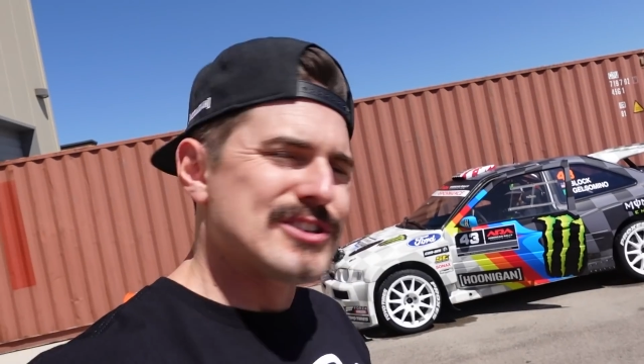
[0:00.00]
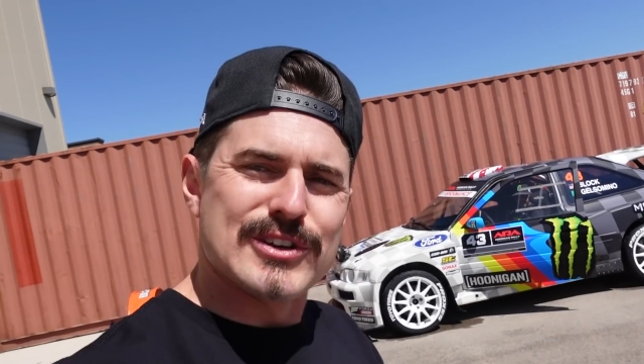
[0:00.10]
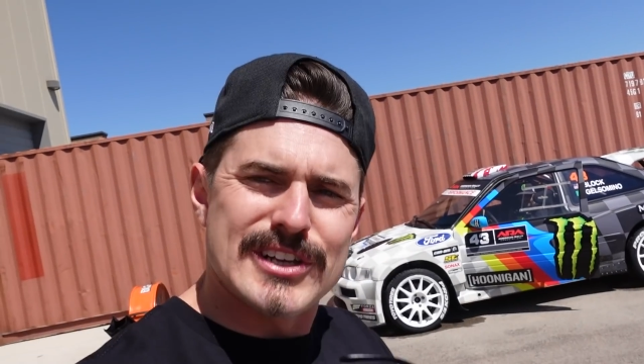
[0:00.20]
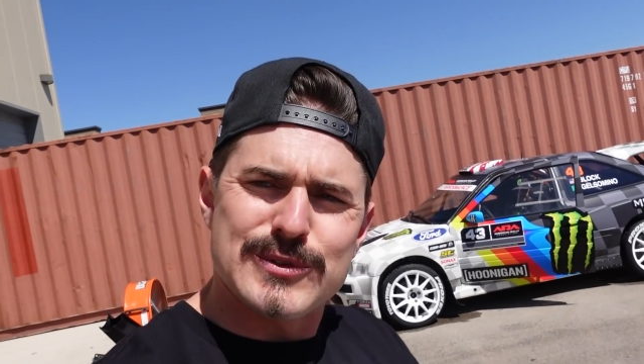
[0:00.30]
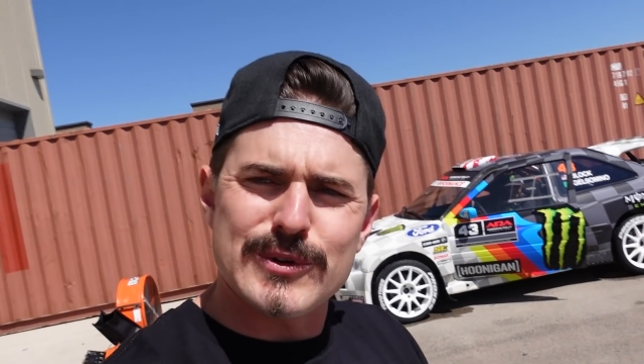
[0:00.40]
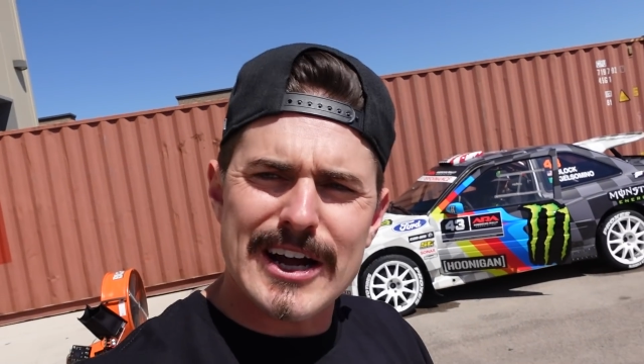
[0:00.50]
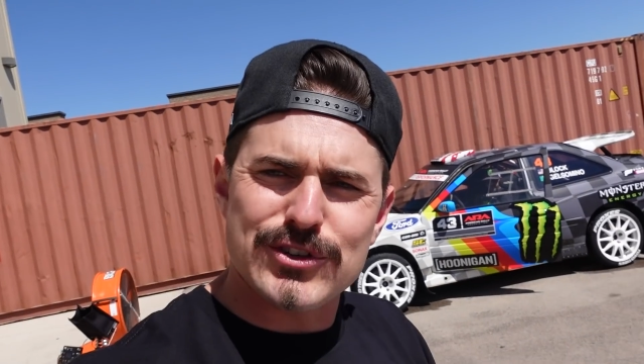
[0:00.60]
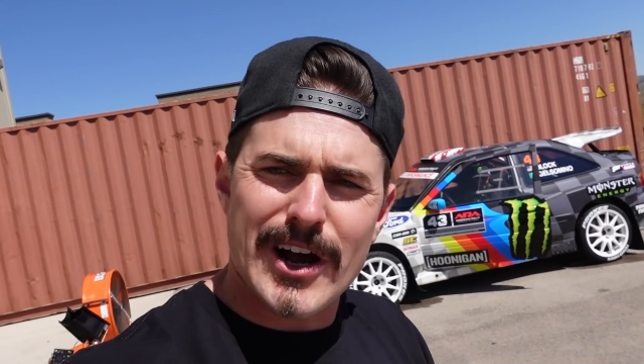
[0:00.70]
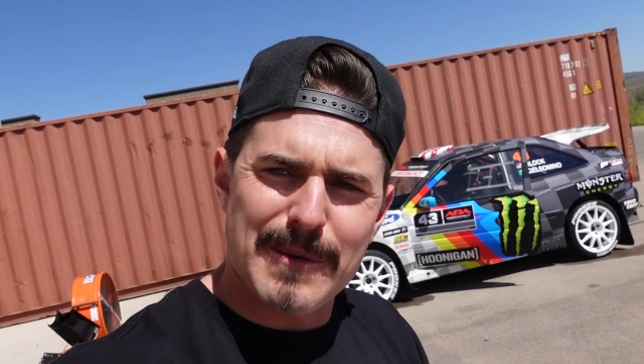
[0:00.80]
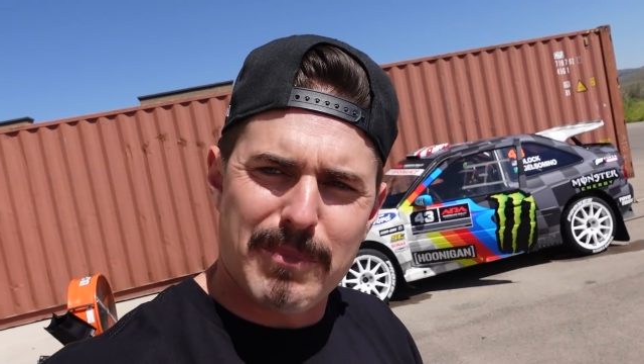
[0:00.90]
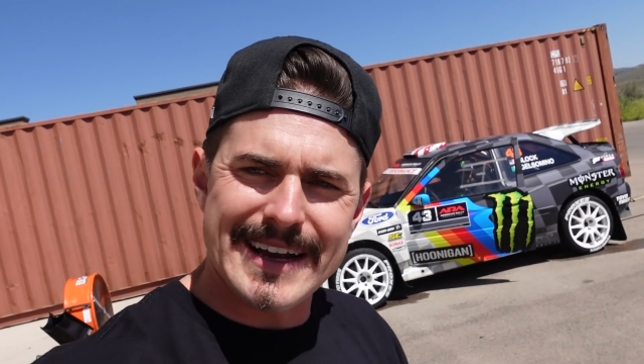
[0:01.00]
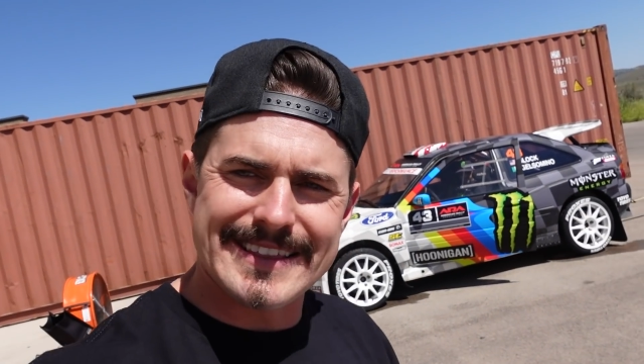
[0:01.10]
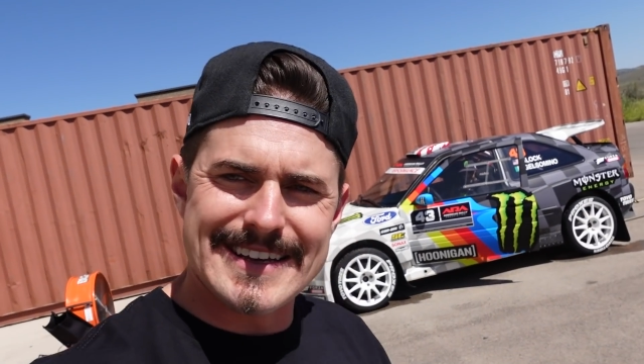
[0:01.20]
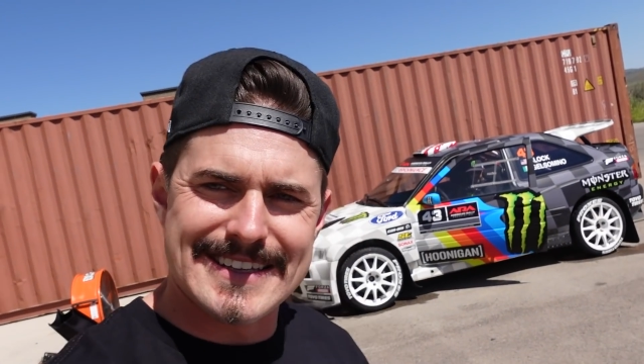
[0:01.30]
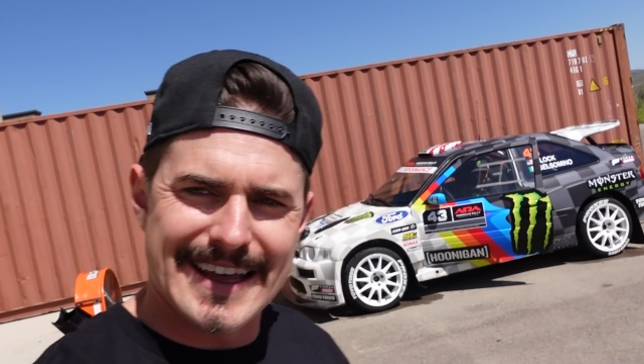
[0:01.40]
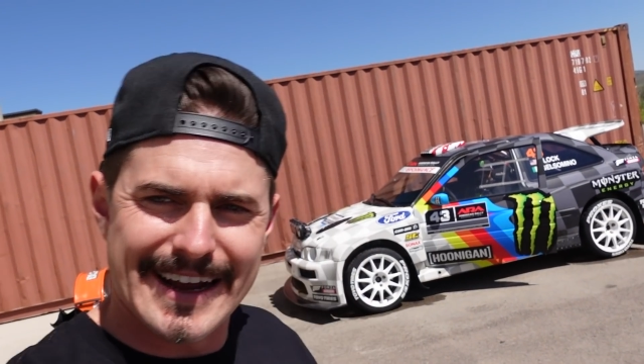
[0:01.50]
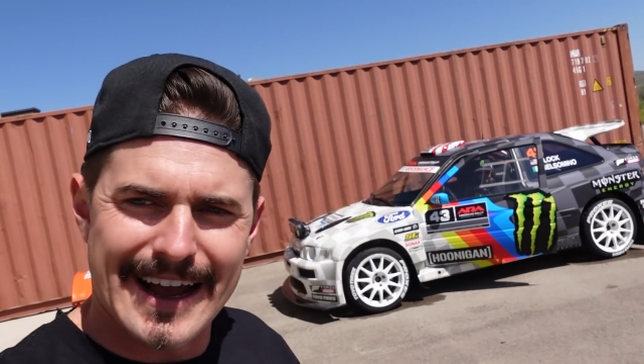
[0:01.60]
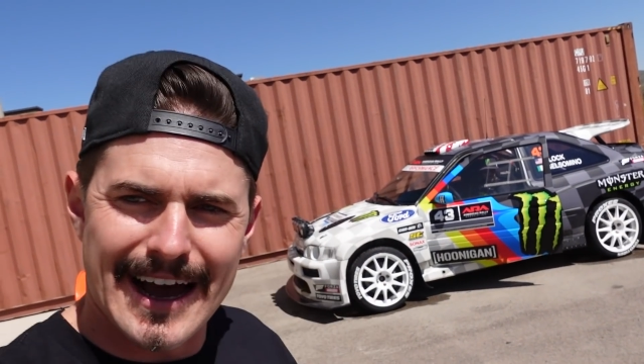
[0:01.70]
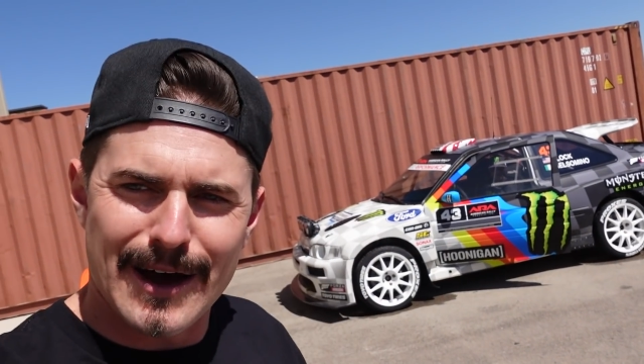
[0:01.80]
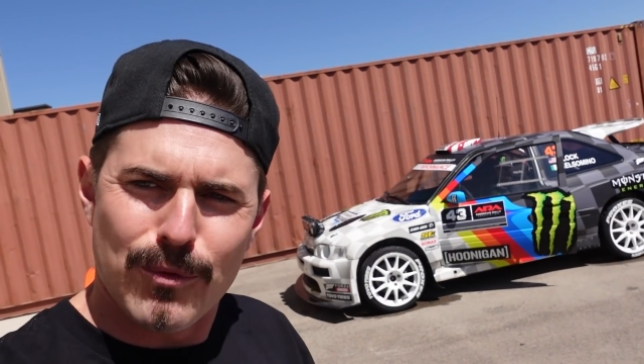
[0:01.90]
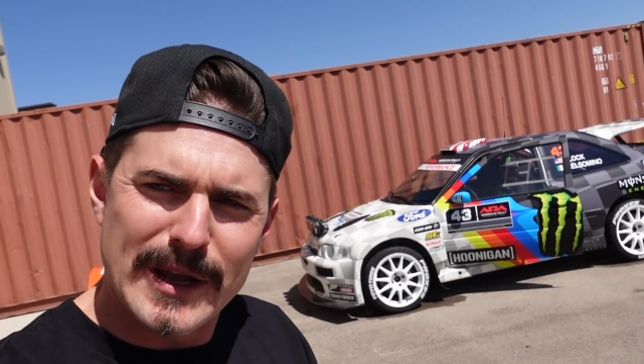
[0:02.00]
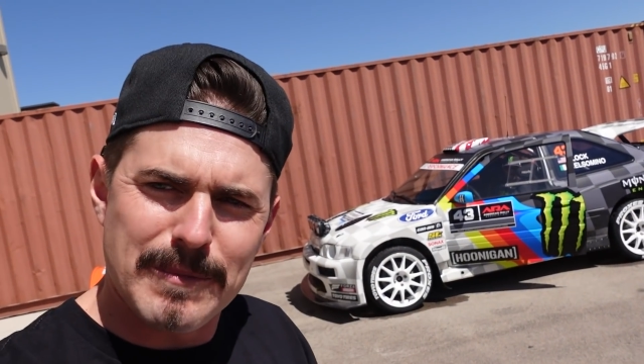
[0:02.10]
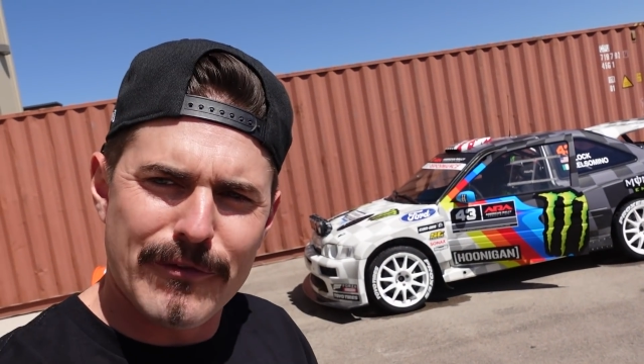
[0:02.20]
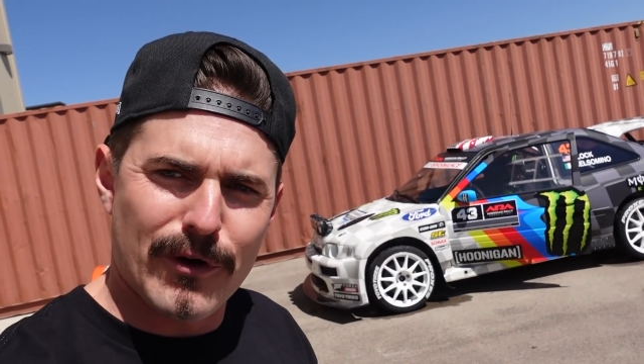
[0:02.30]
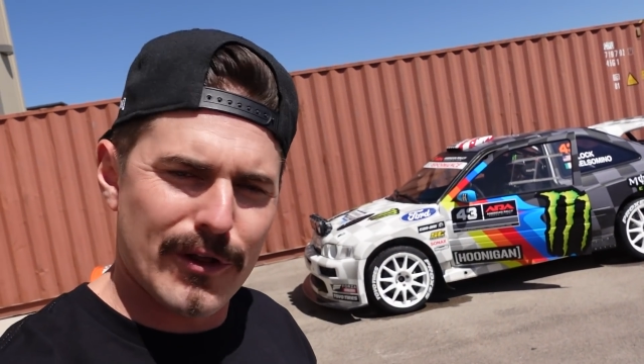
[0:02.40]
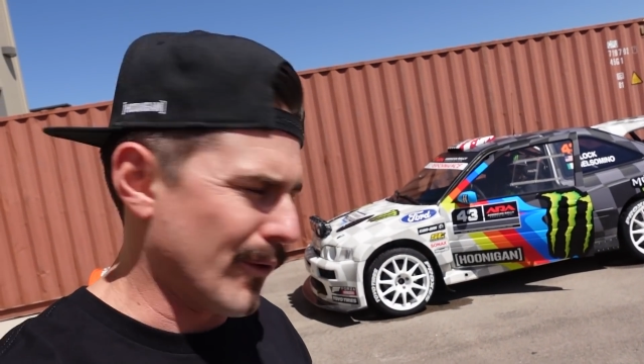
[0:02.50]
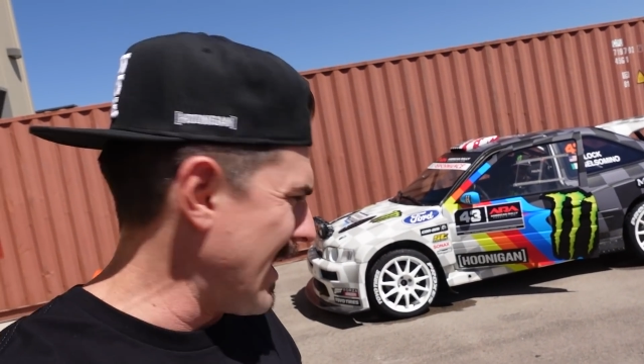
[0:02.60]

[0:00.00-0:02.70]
So since we're not trying to break this thing week before the